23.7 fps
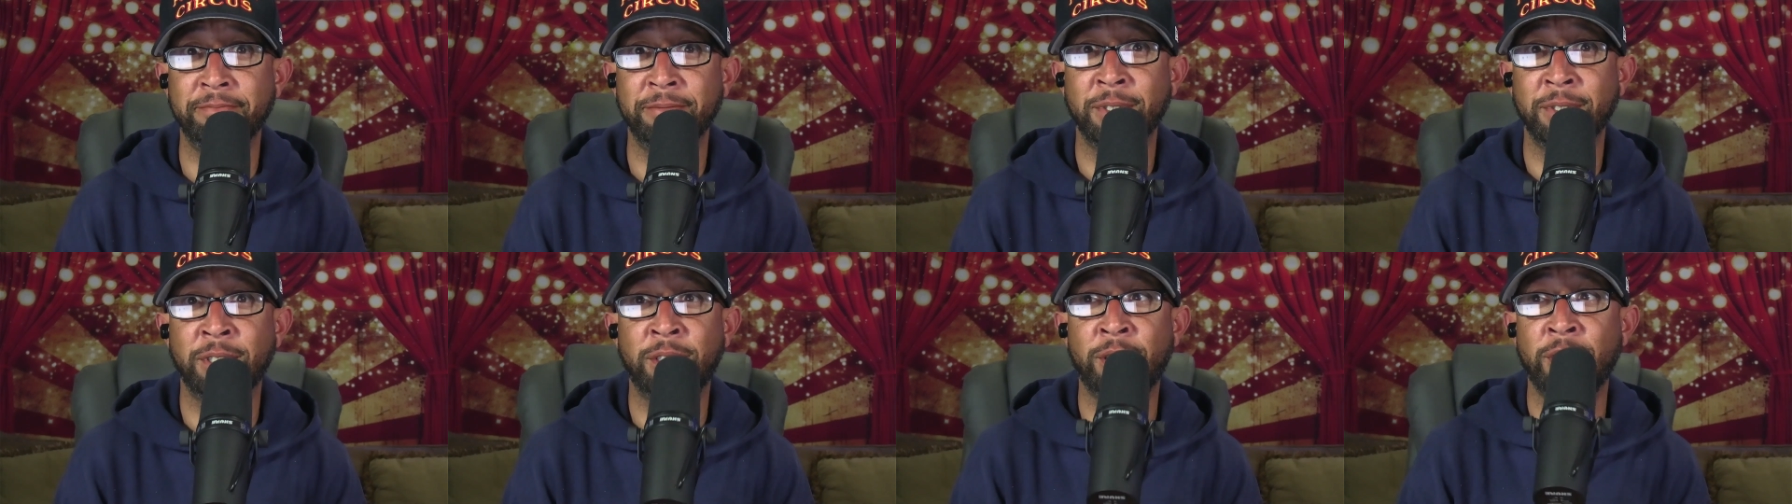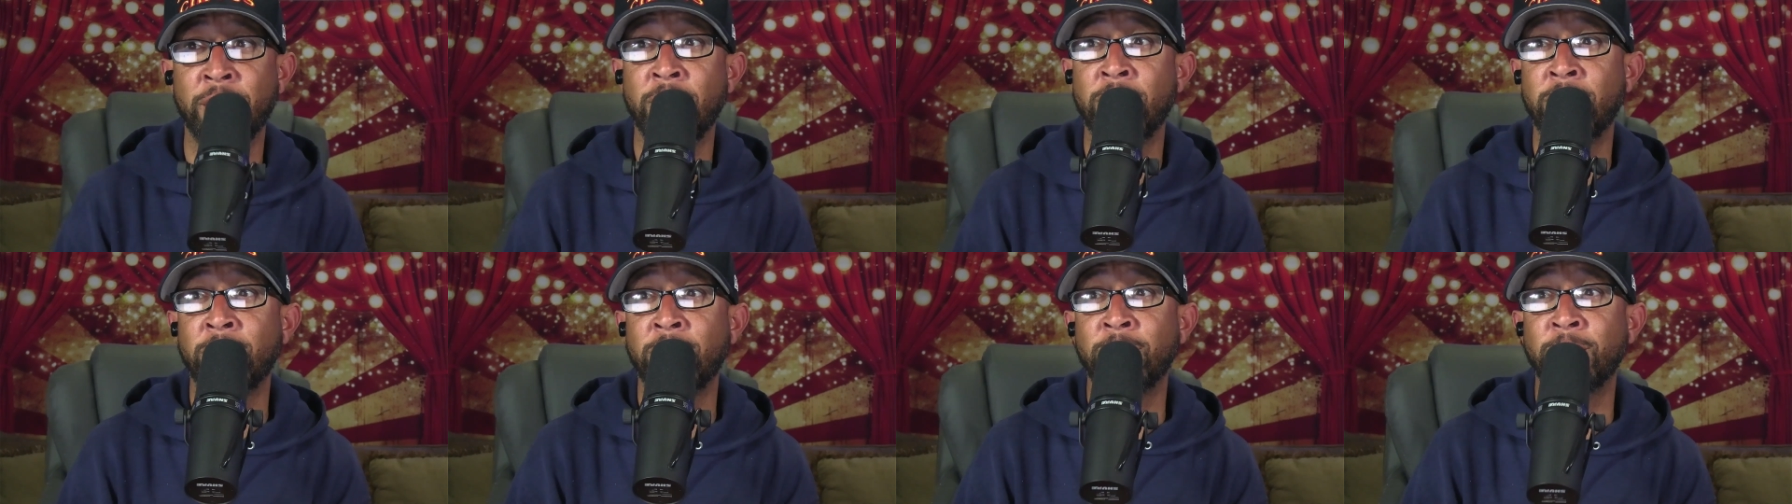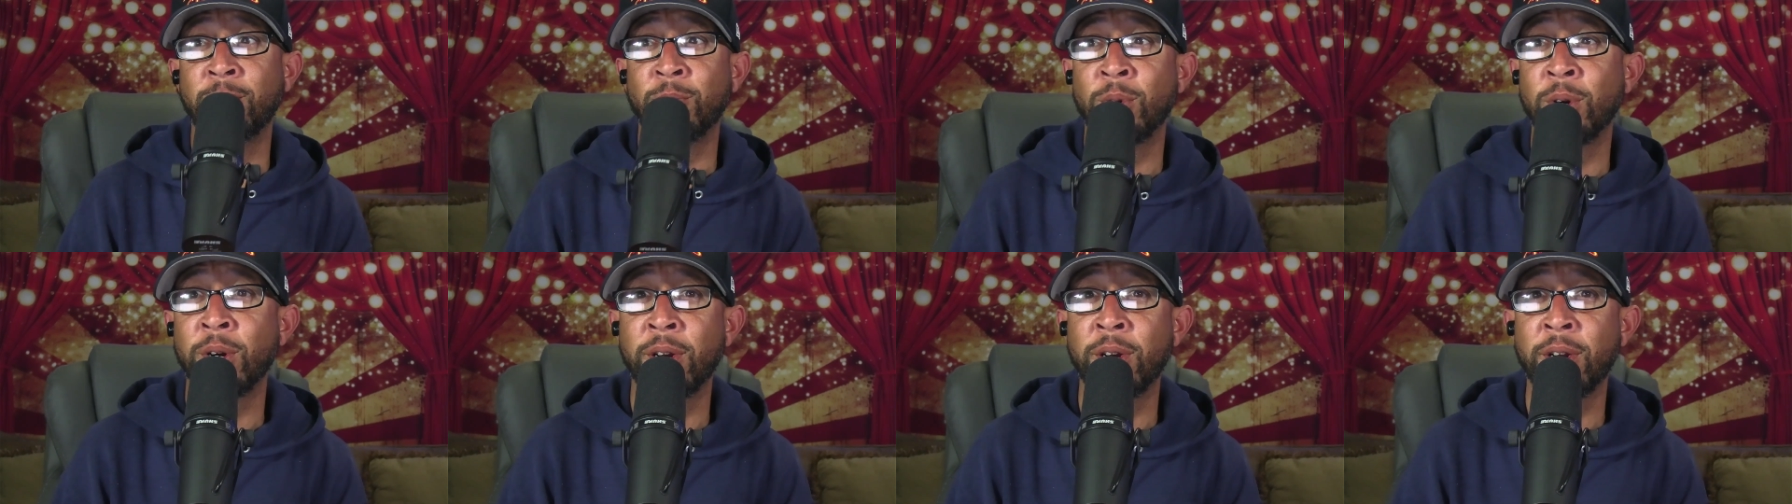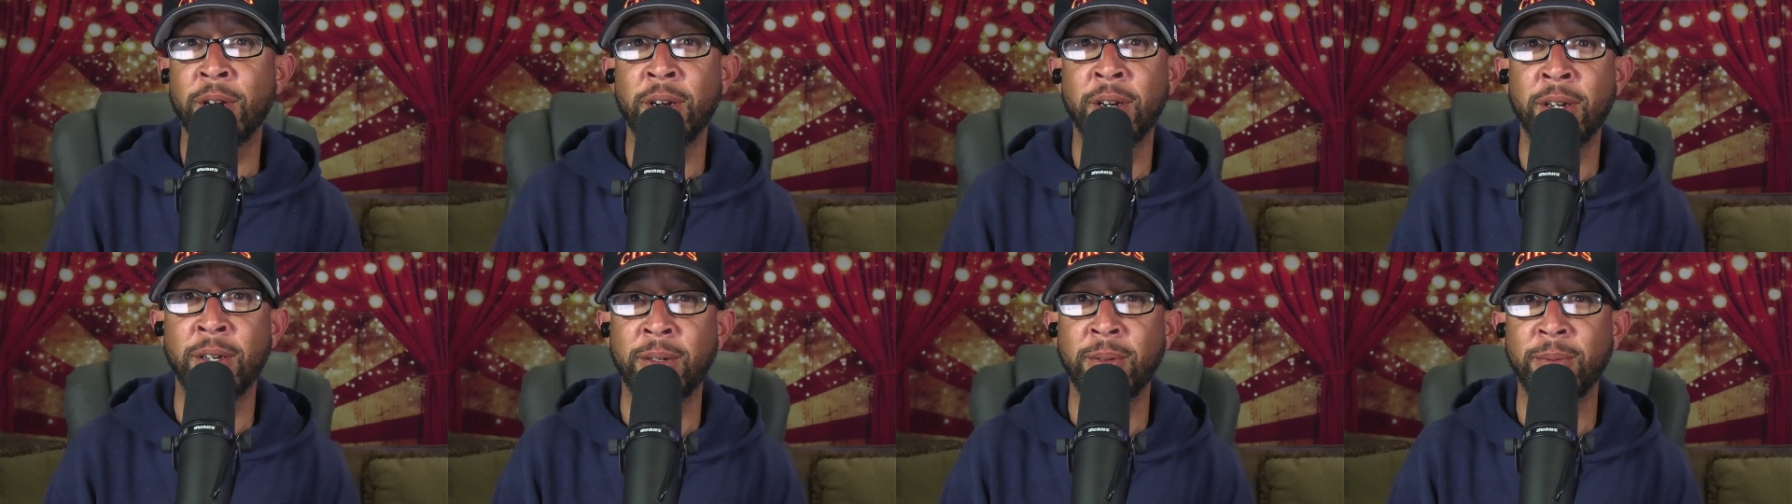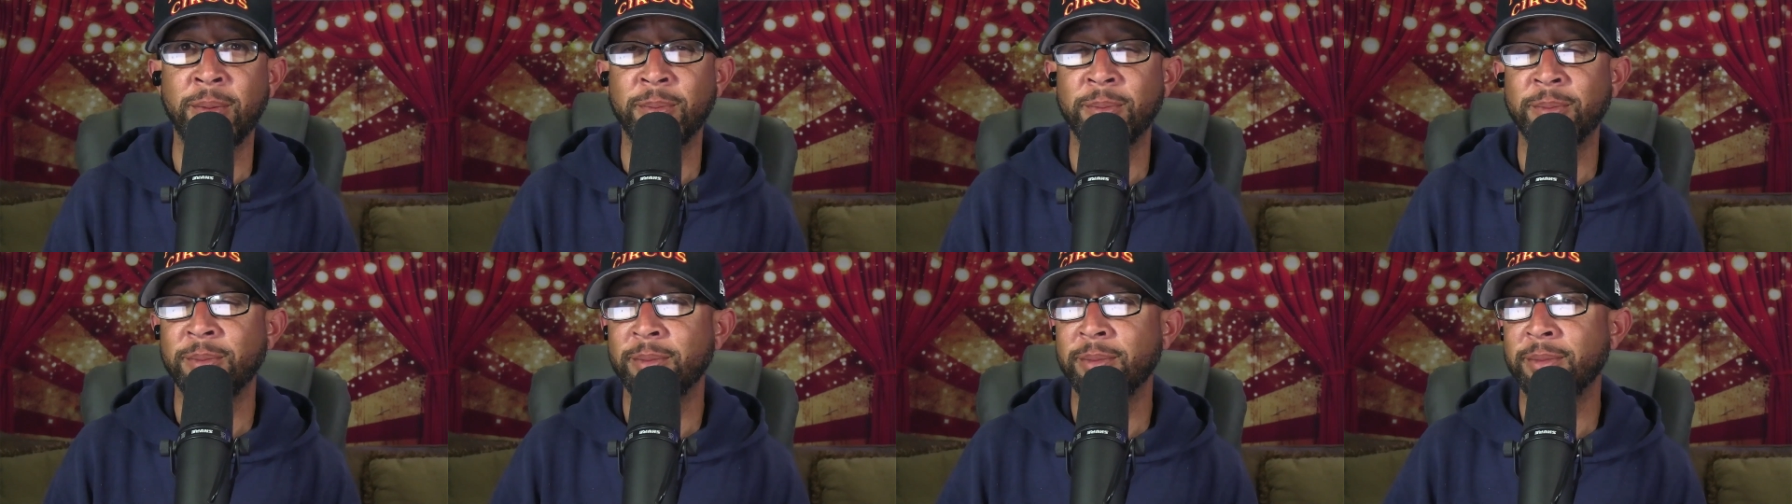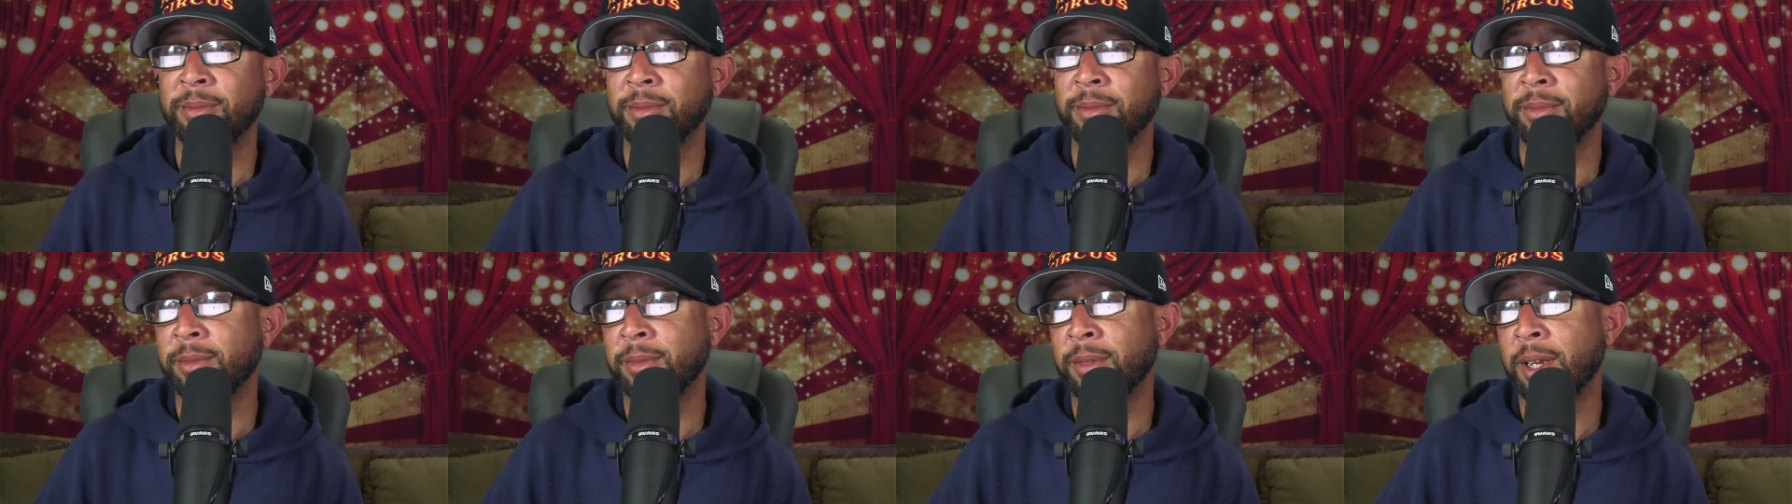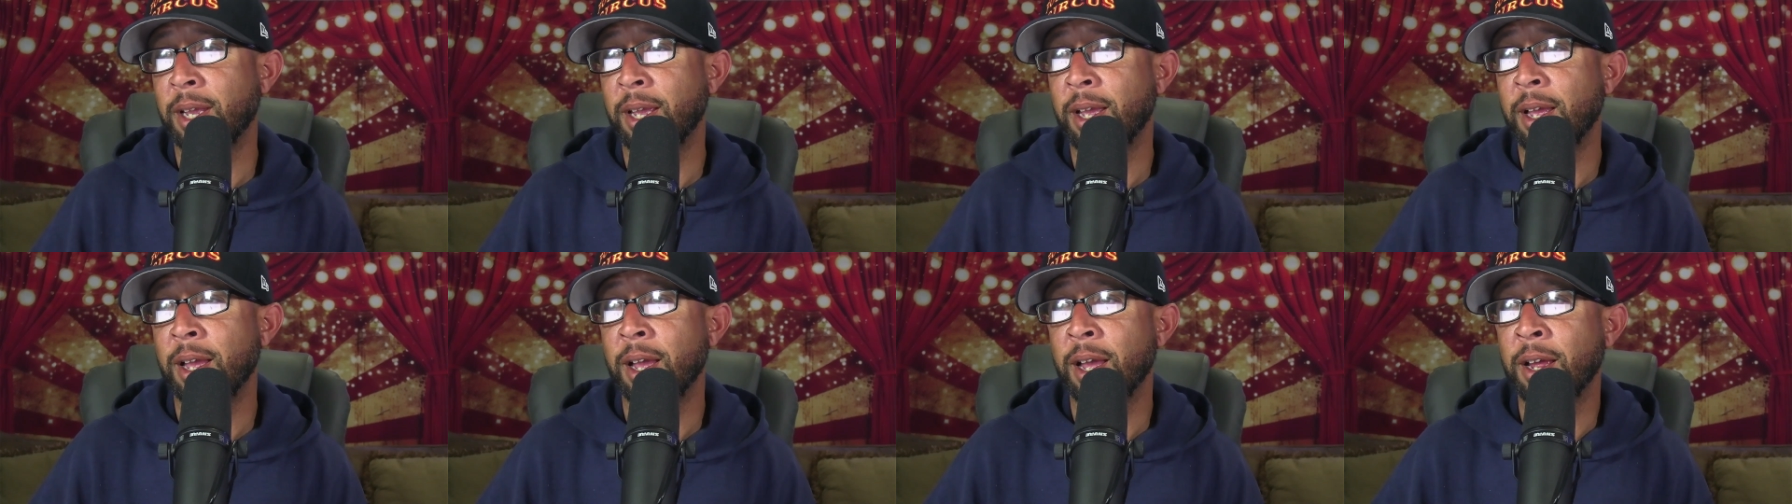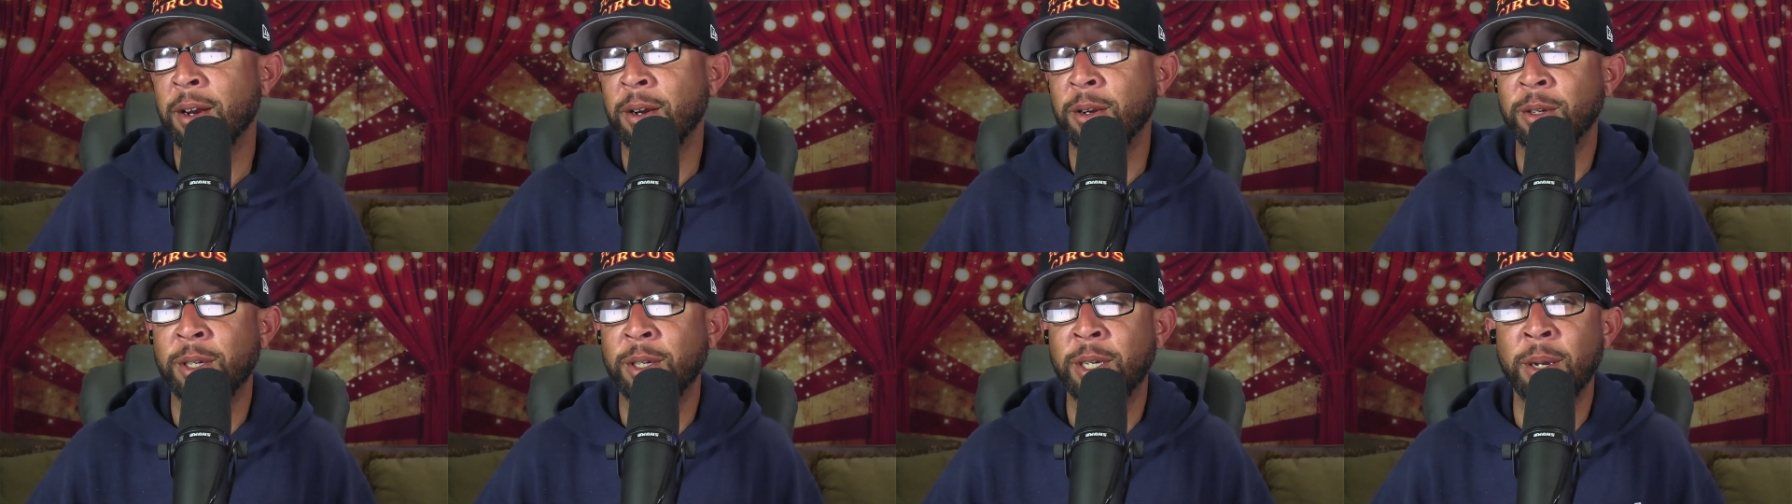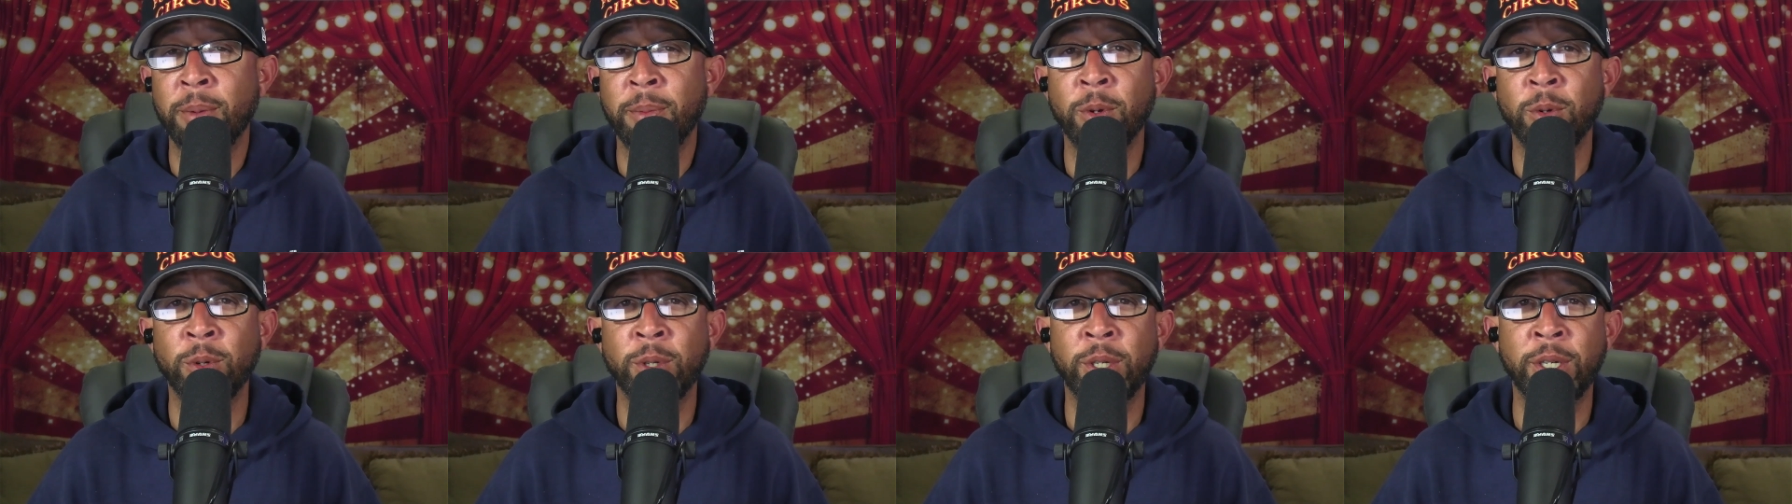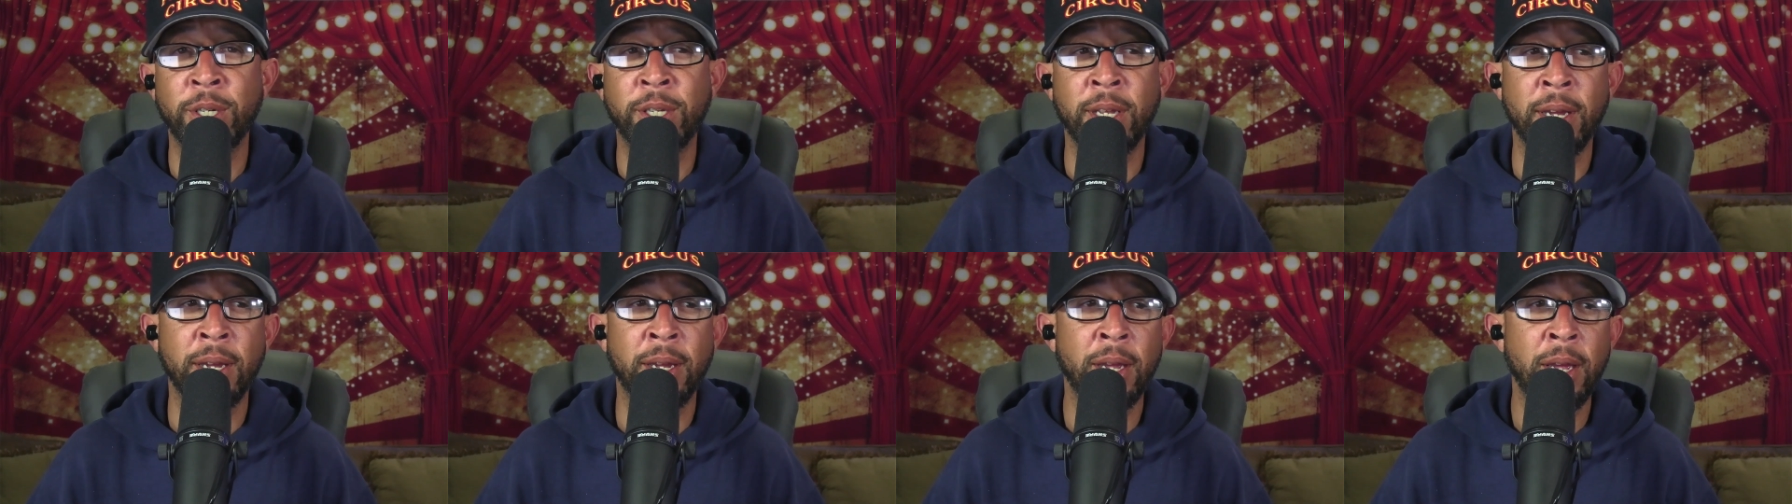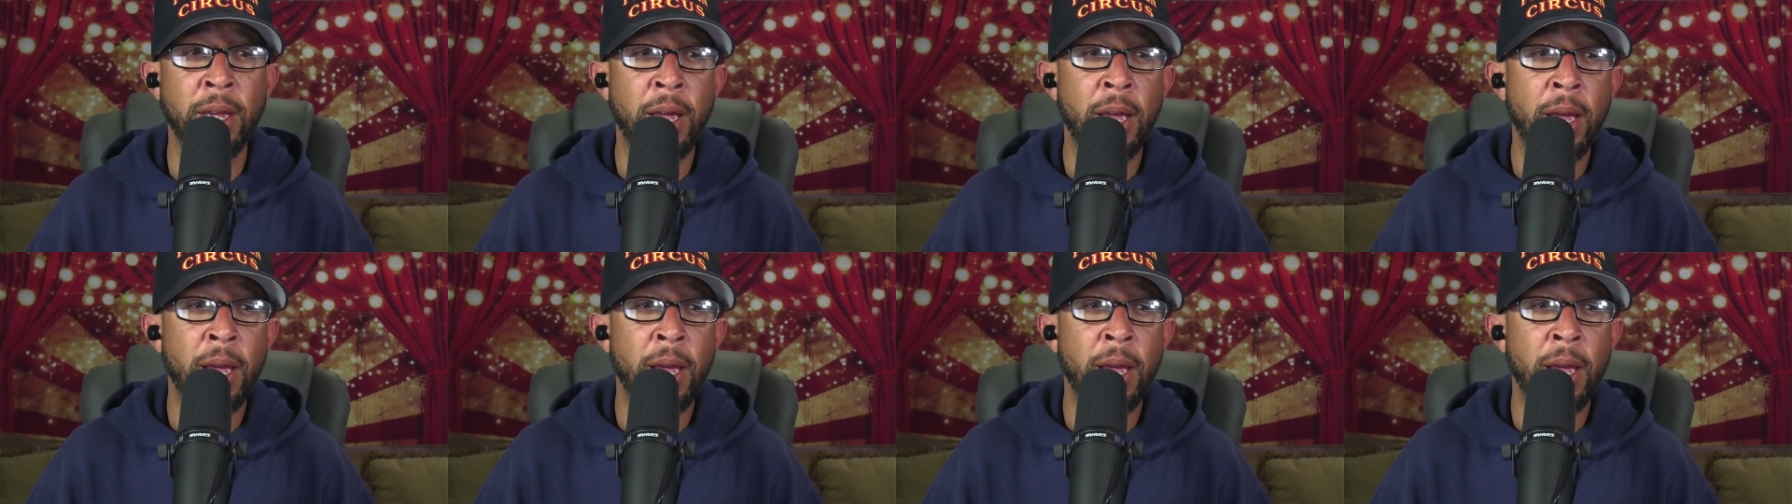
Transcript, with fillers: So, we're good." I don't know, tell me what you think.